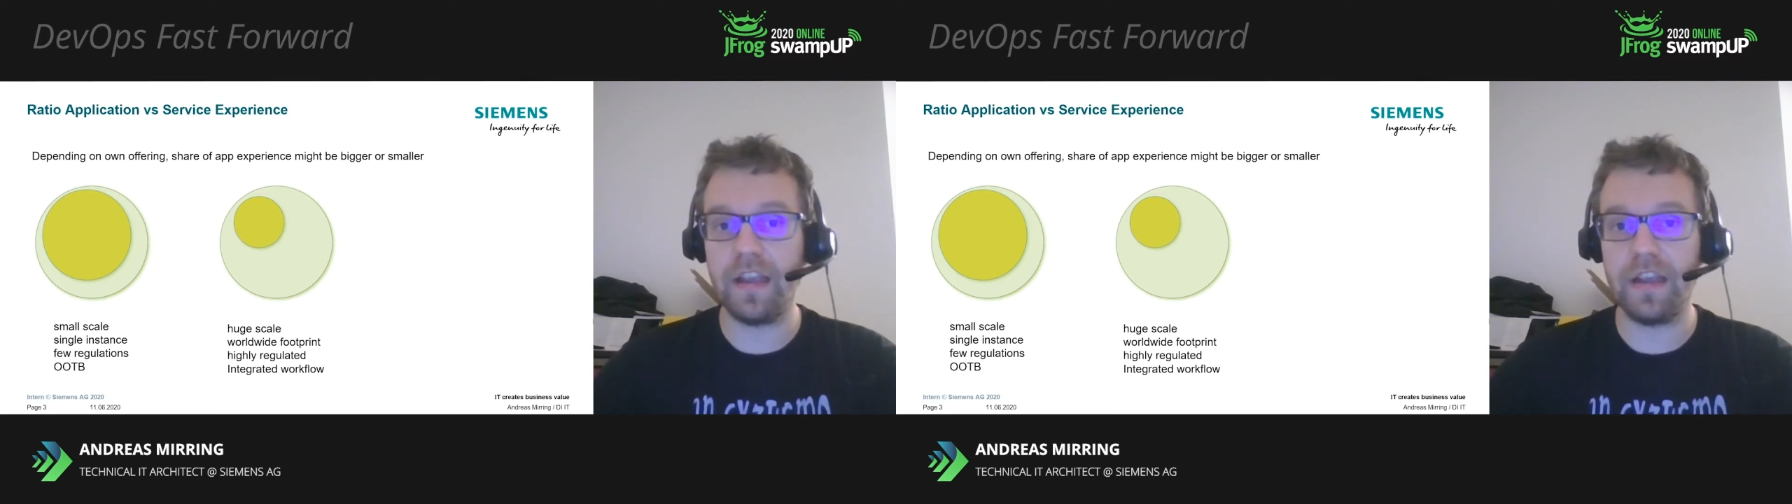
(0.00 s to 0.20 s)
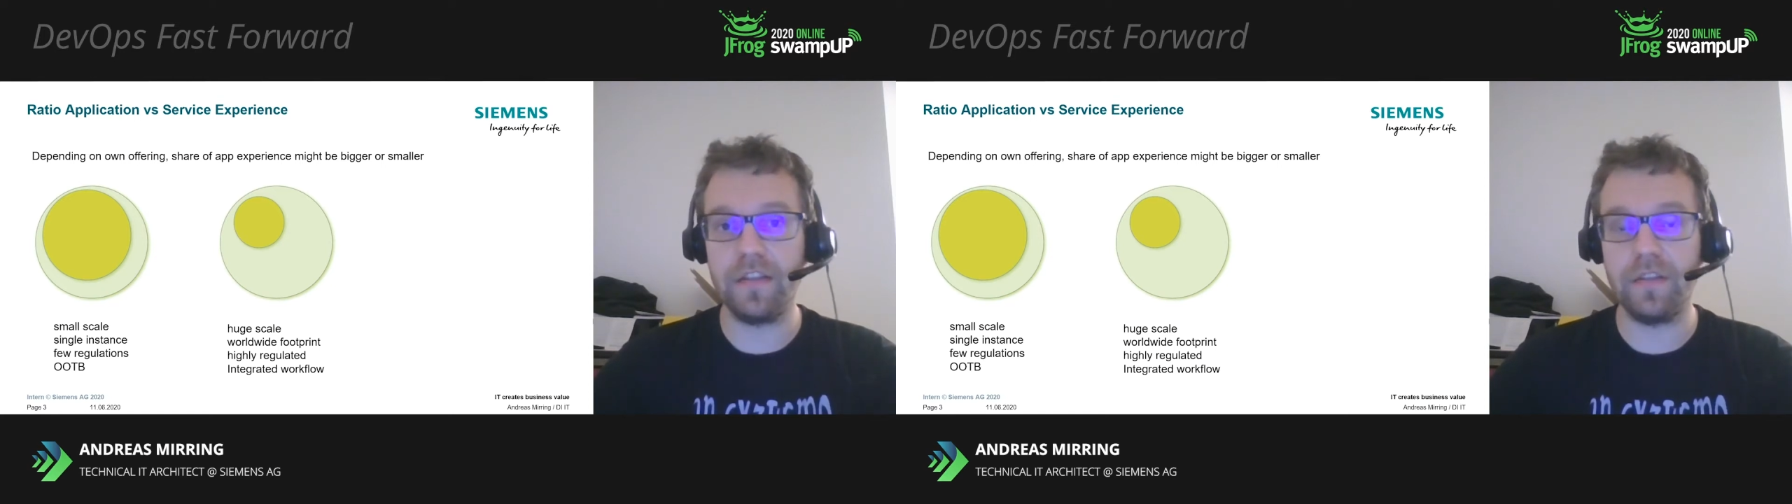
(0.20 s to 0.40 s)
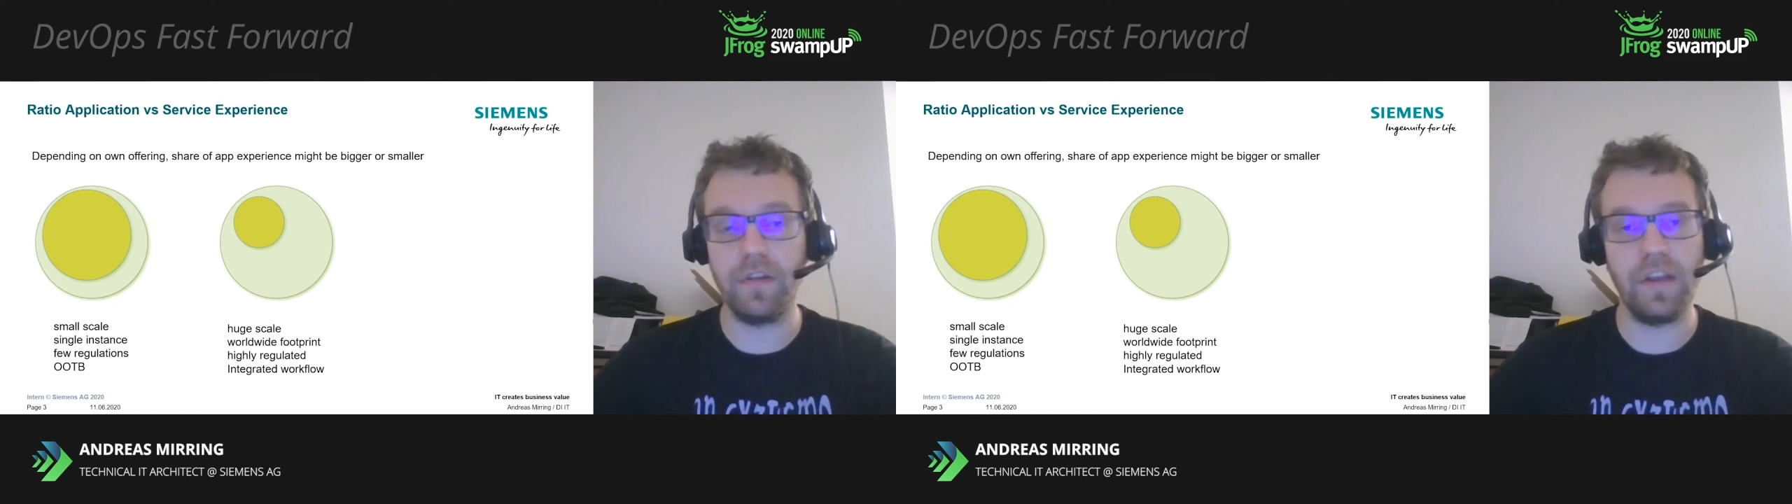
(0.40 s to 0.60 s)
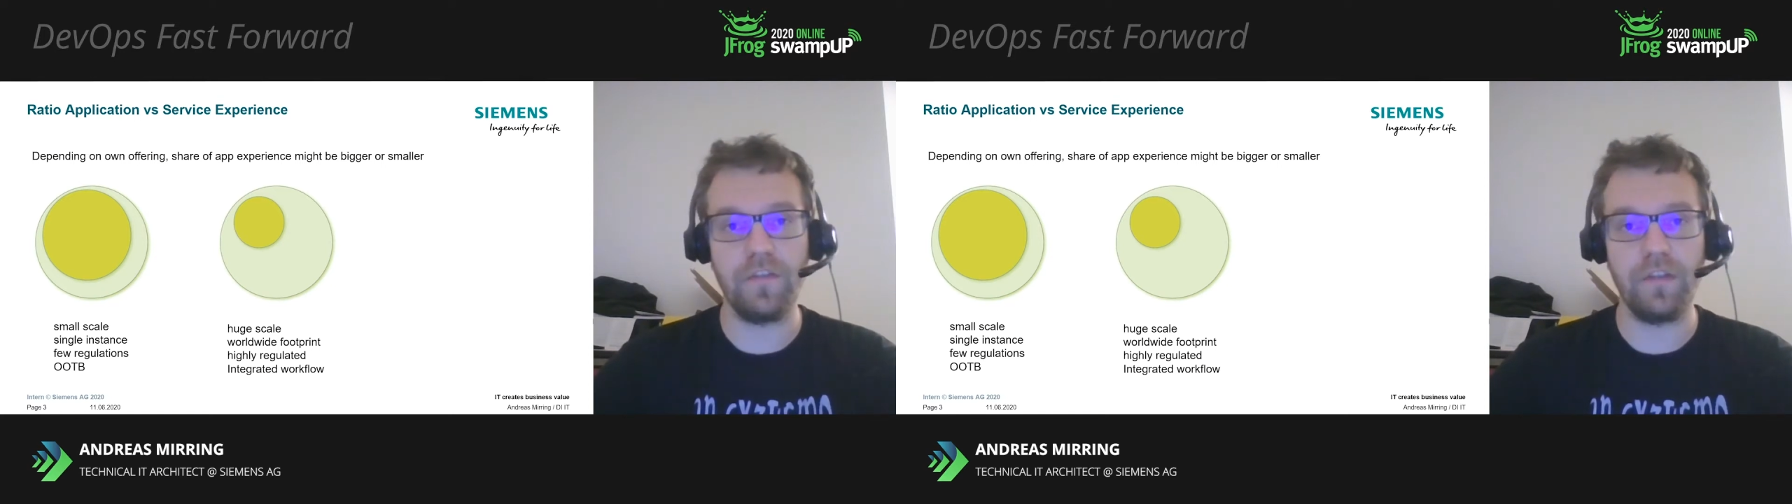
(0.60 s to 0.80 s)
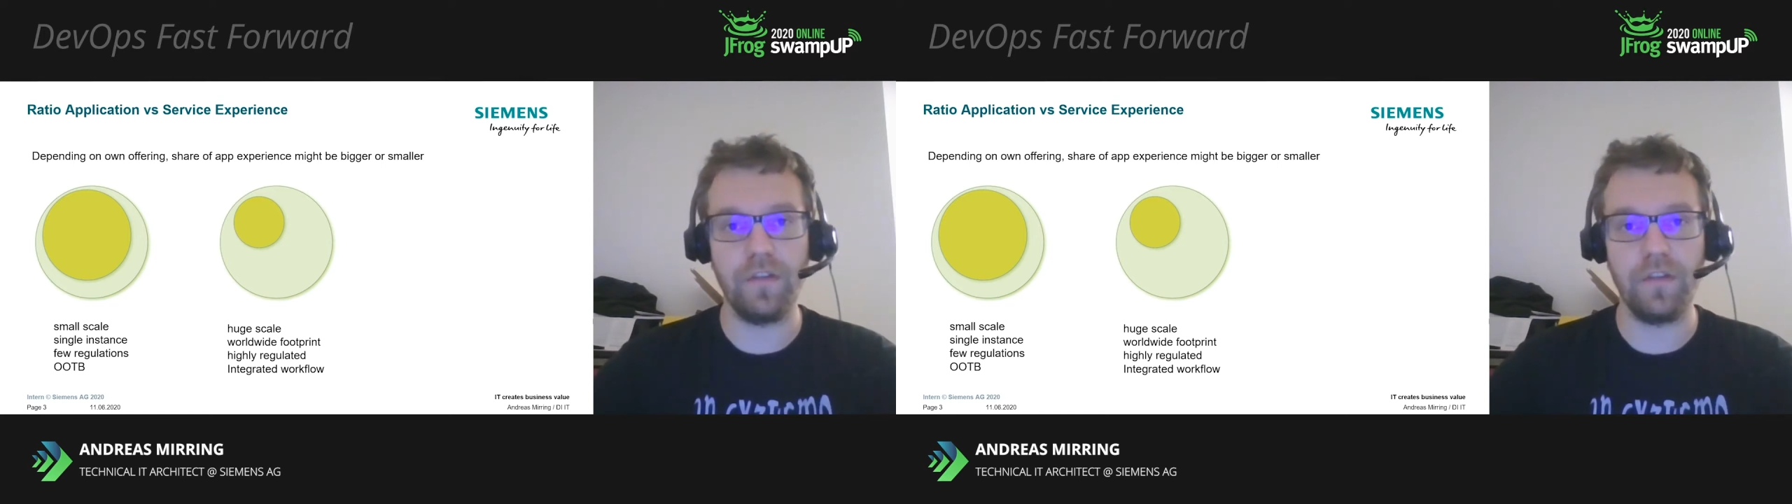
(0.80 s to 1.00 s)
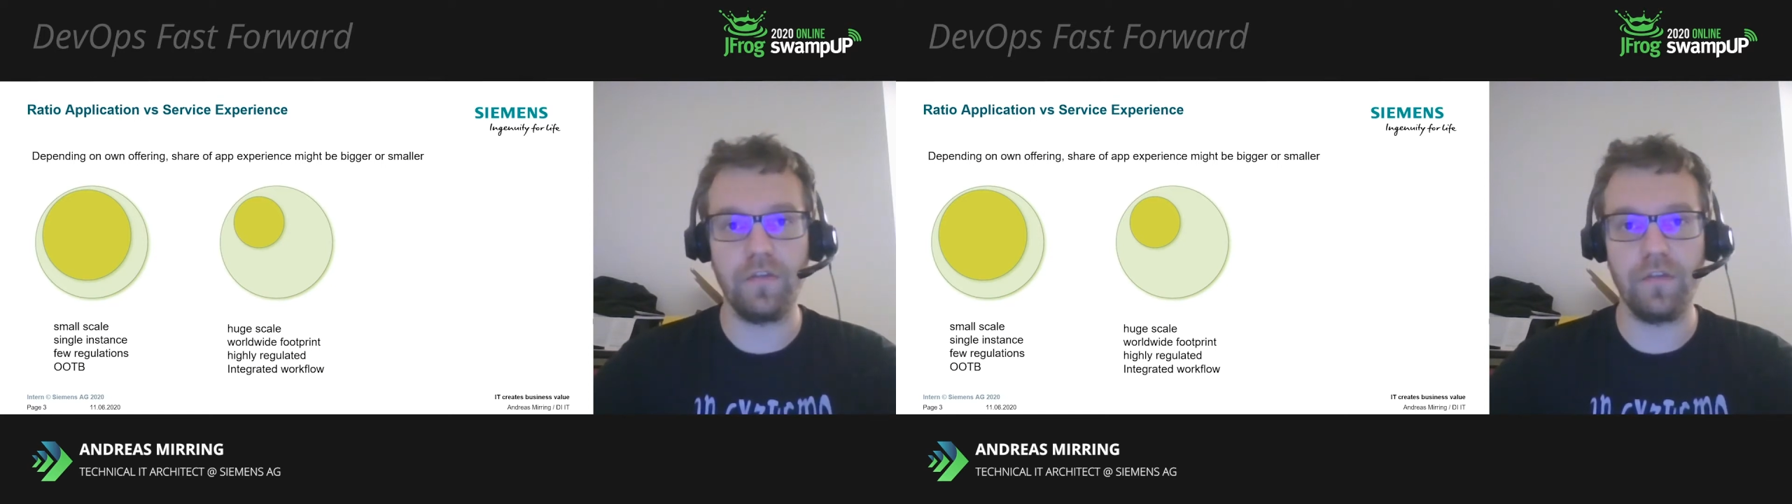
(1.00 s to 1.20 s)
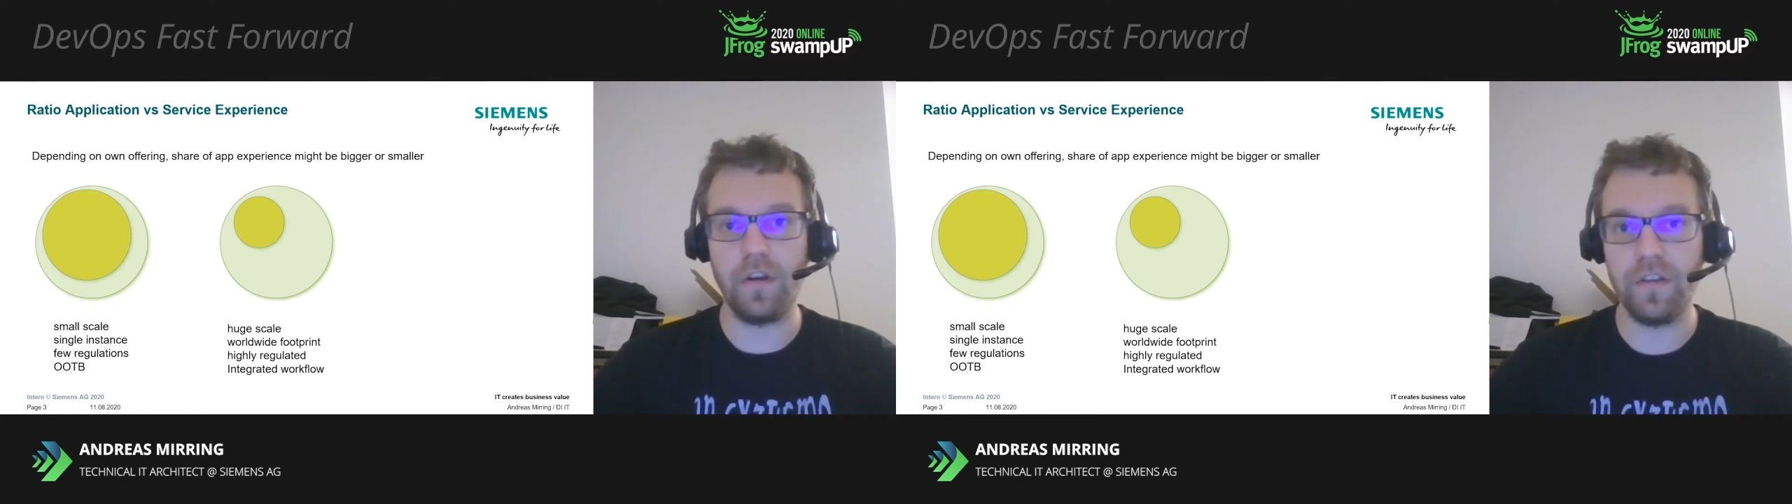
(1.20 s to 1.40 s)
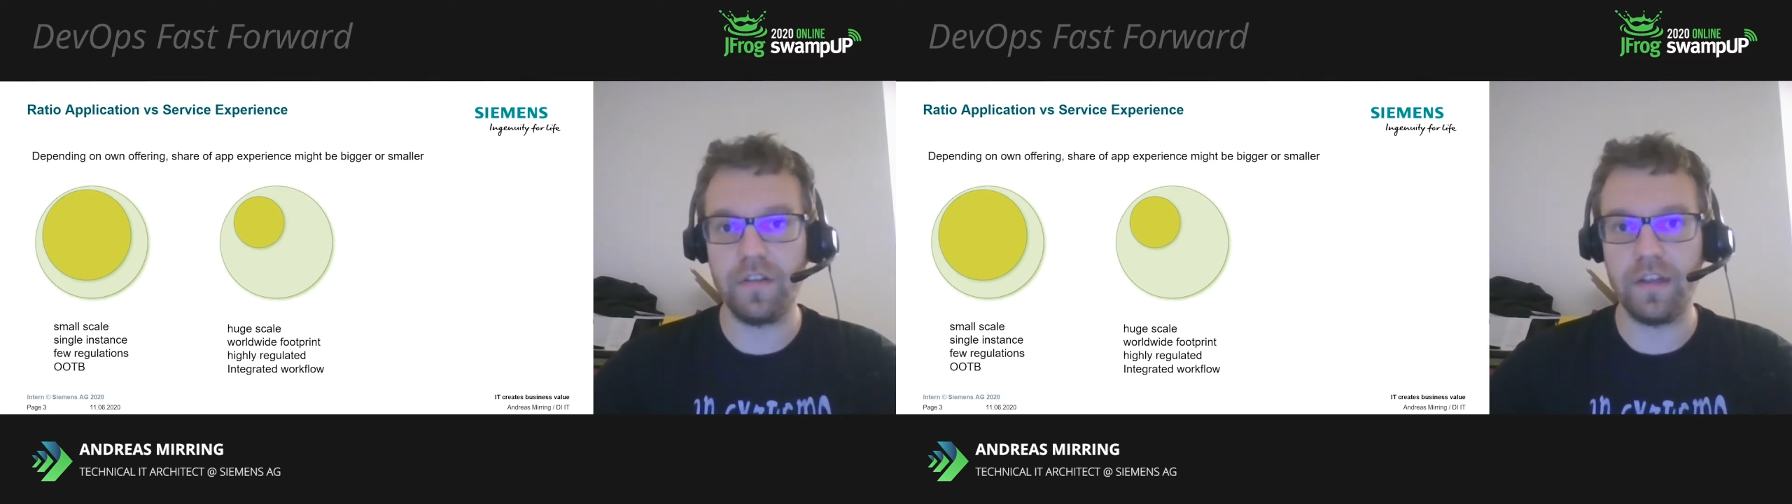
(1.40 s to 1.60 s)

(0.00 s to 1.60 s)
and you have lots of laws